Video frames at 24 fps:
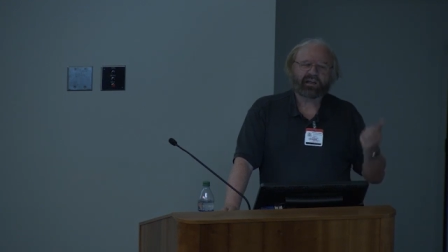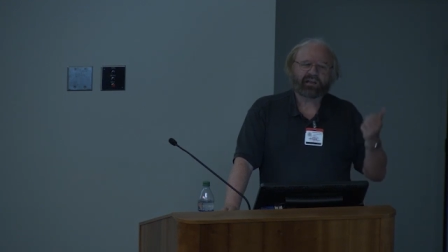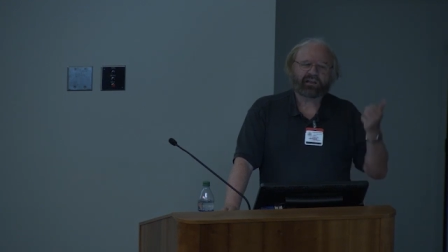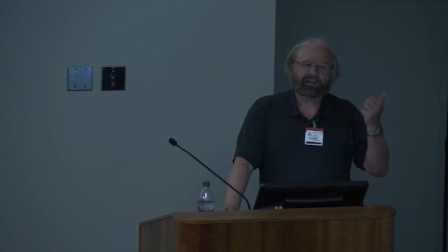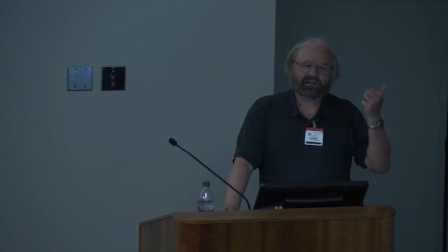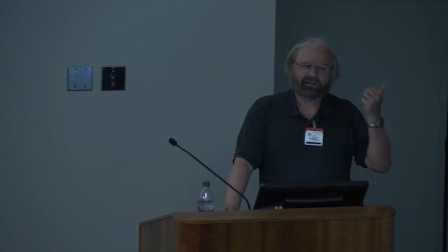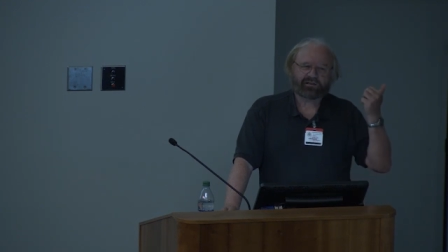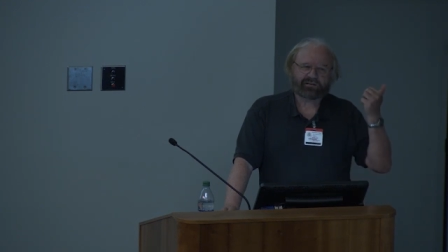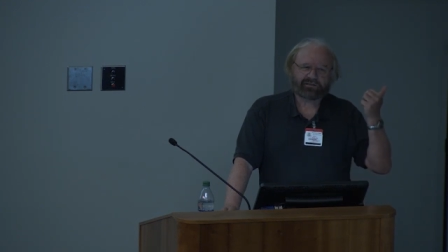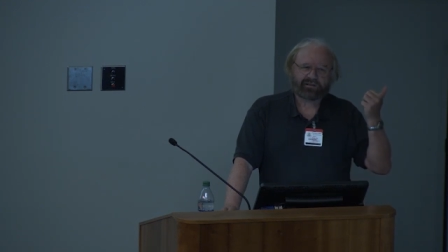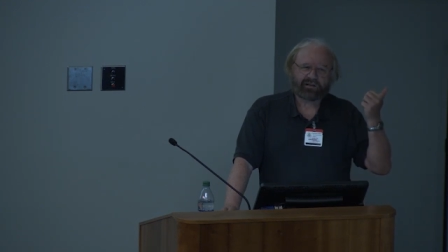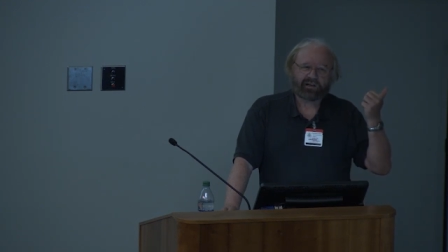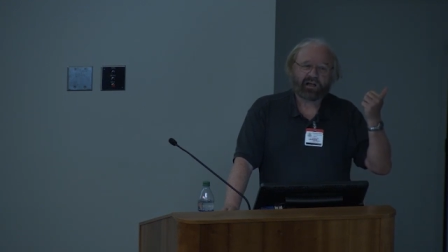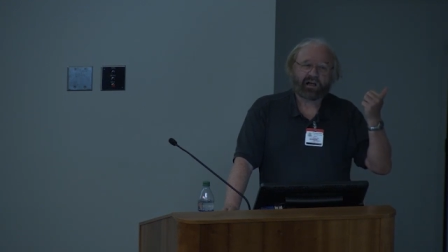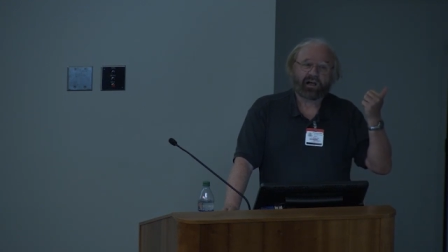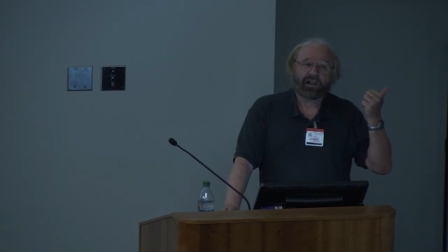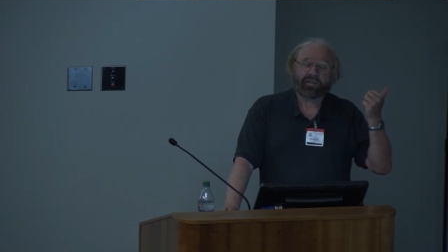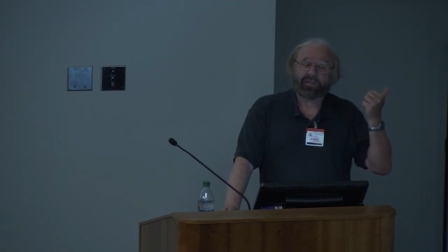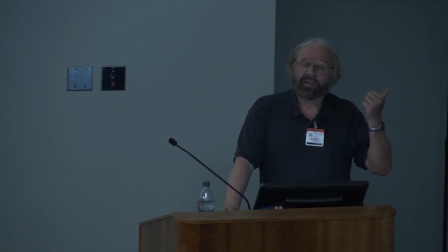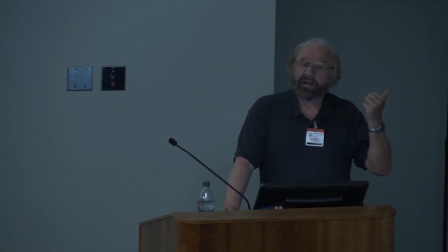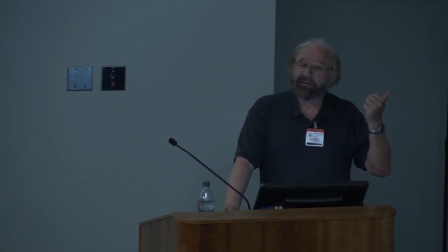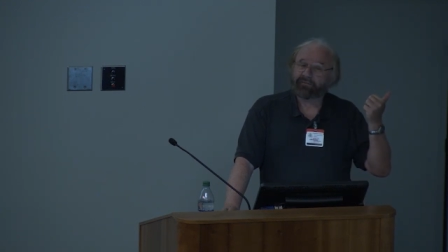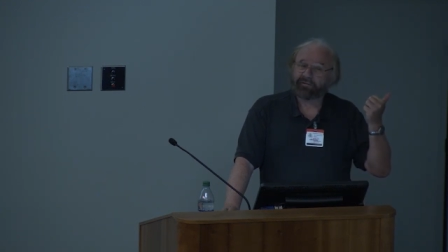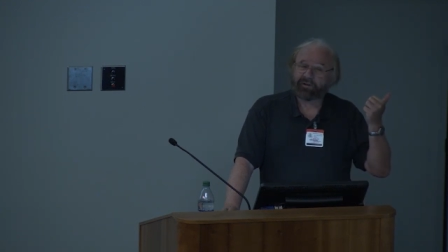is
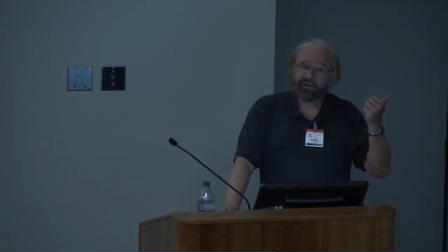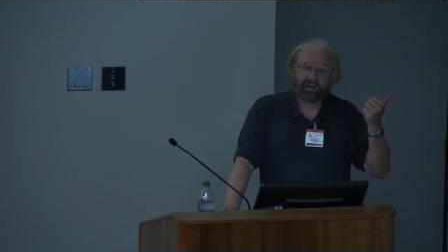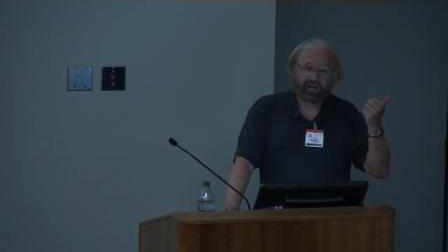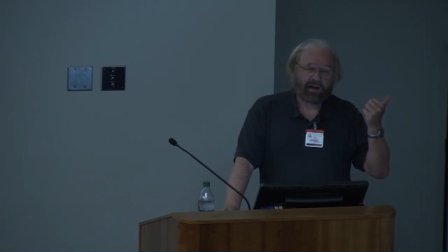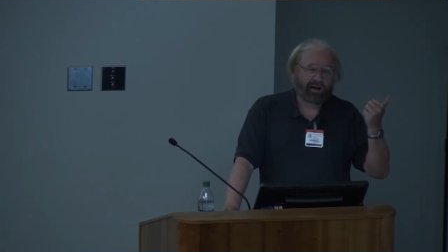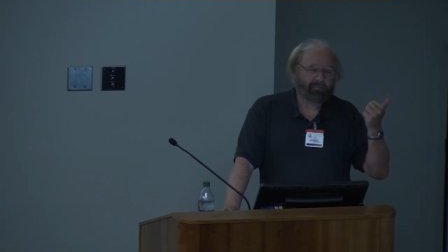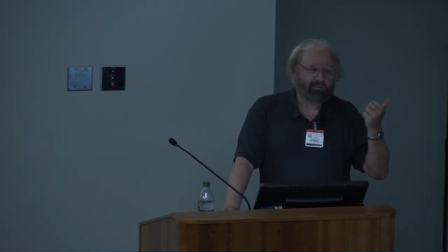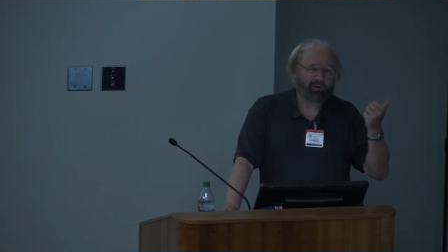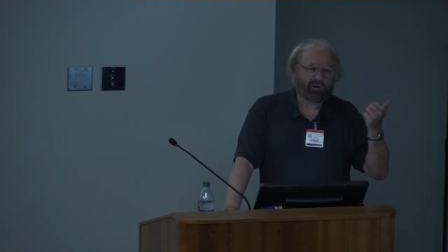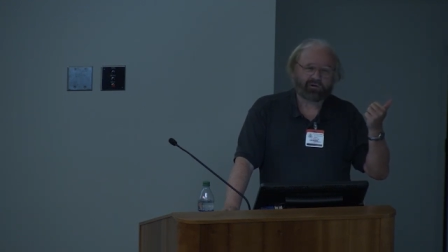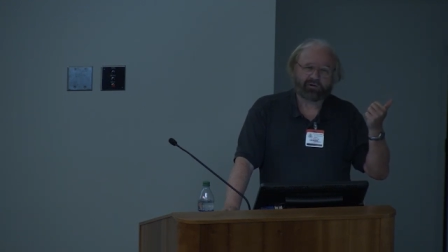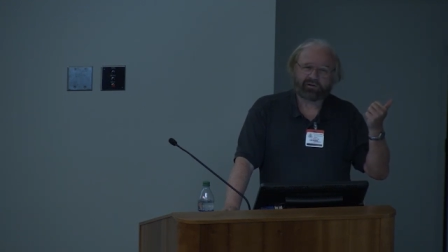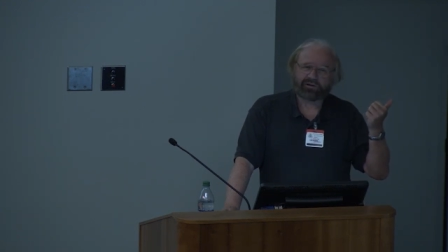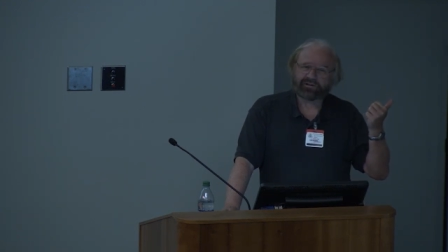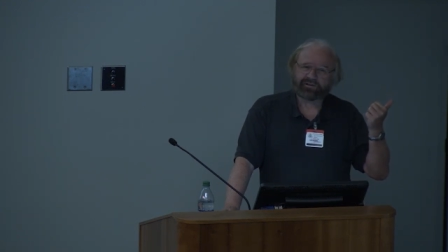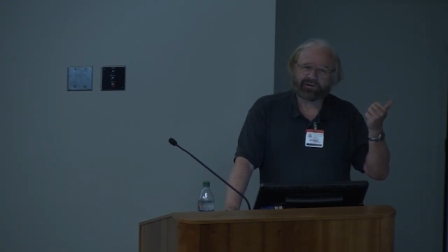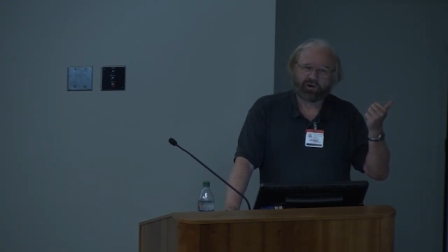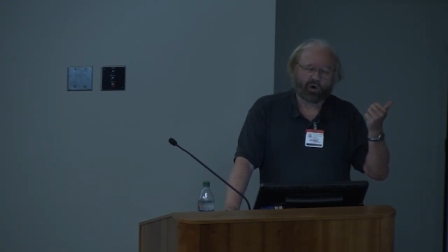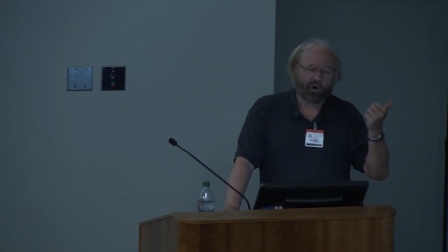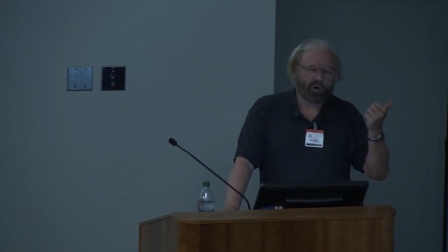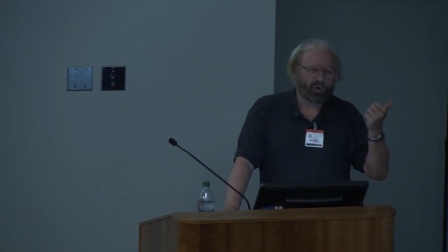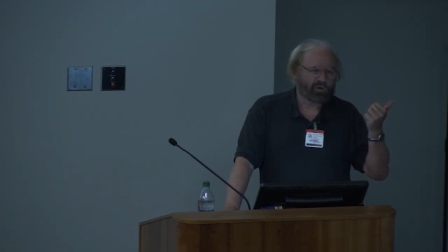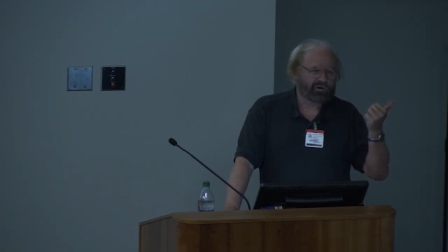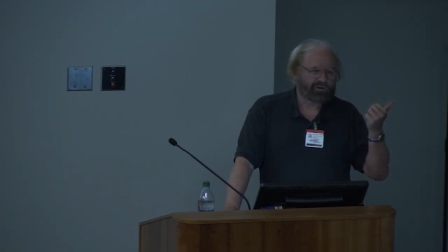their vocabulary is
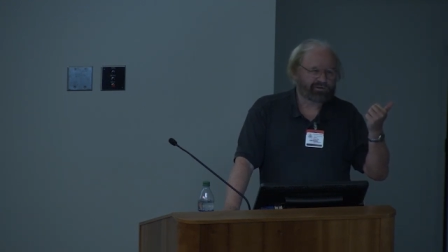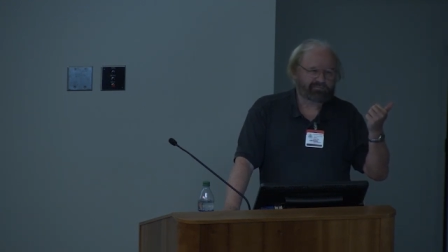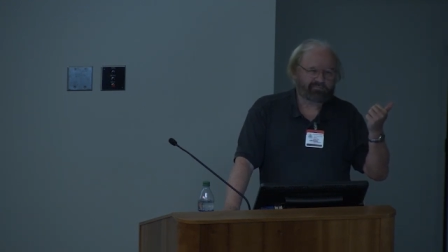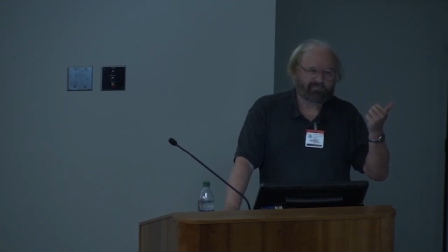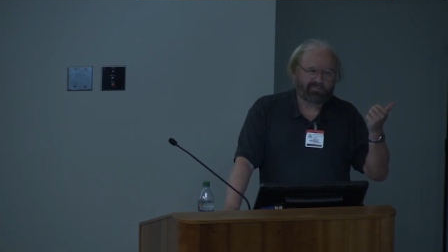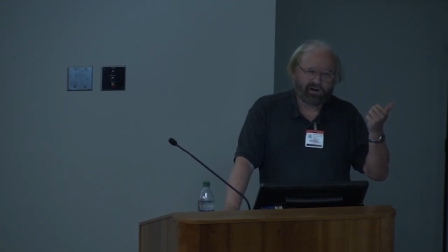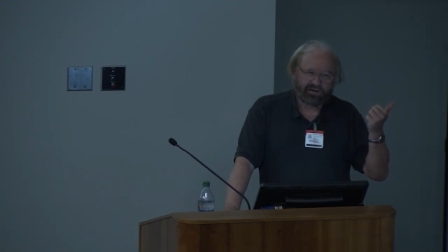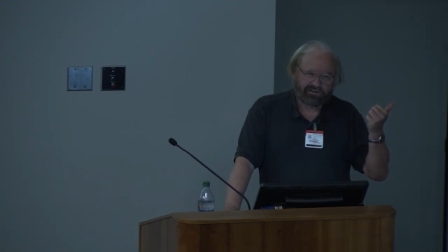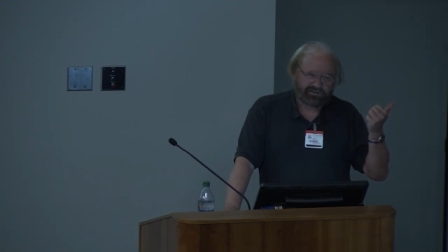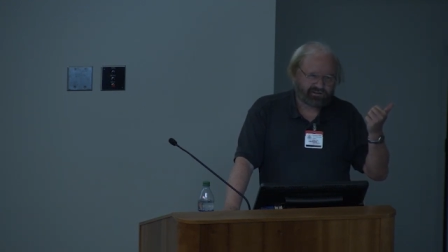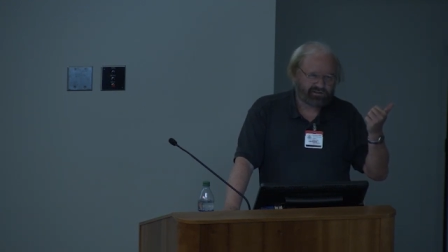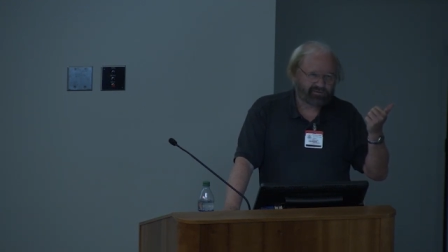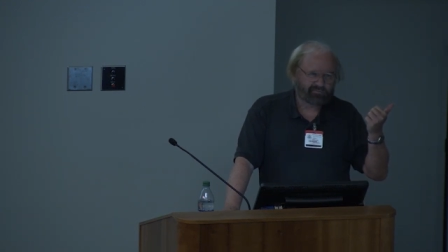always much